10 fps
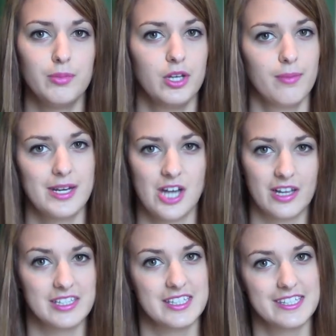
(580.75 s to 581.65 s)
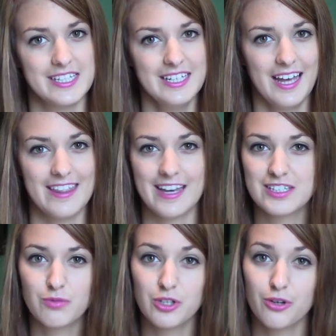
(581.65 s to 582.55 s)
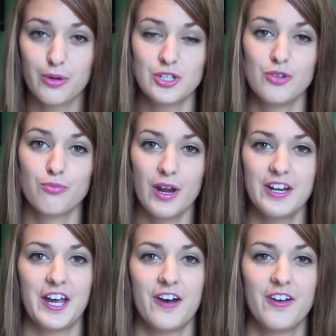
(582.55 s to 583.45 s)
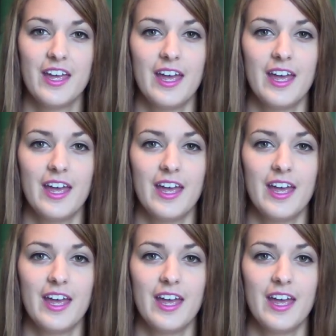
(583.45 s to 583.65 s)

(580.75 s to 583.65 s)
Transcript: Beauty by Jacqueline C, and that's what you're watching right now.